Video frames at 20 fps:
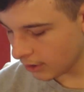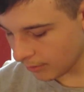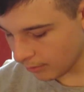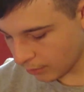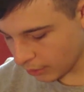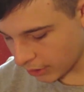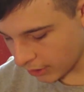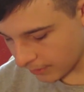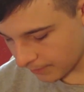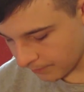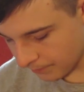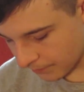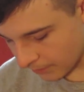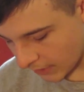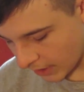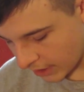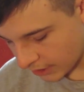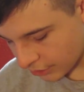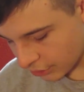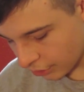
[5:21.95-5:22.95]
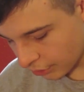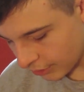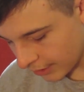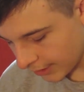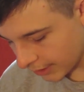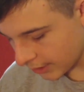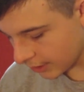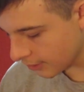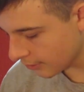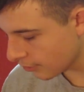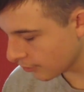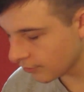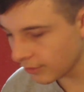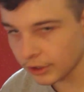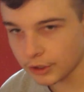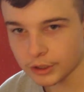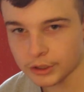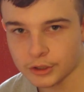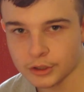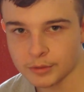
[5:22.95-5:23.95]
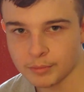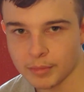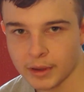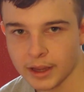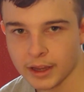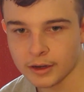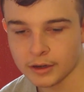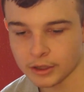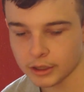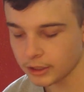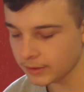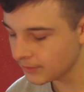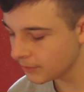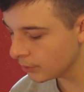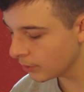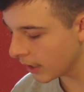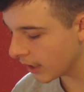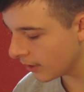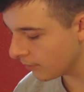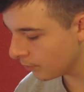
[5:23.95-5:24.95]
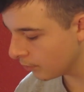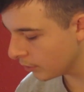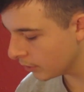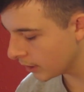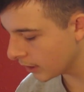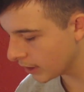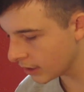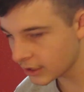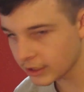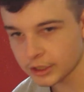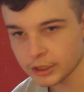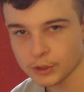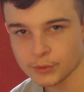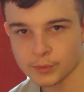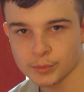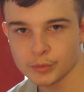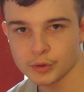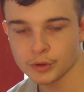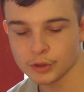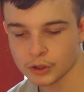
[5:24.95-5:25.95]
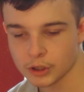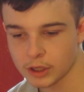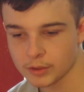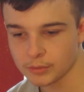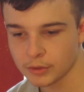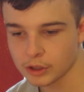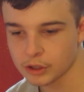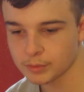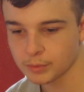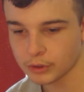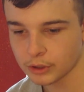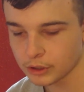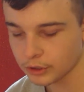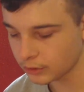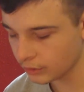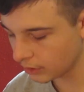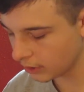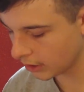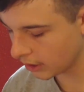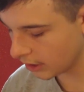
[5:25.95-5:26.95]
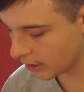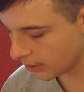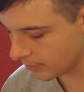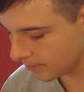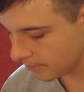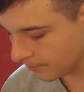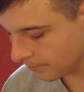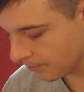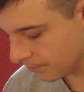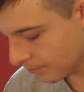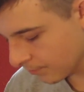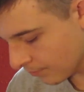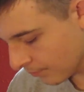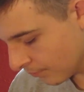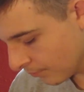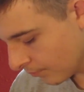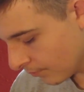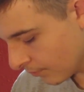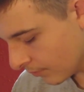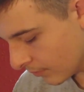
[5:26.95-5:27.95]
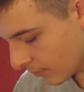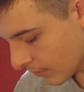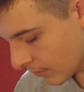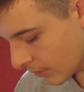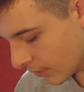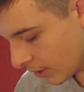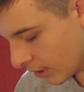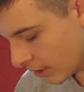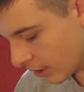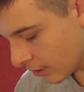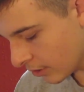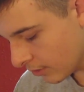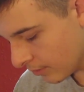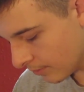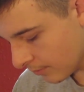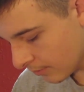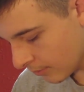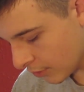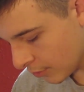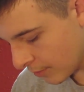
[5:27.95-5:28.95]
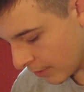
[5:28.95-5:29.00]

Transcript: But I still think it is a very good band, and if you have one, I'd like to hear from you in the comments below, and yeah, that's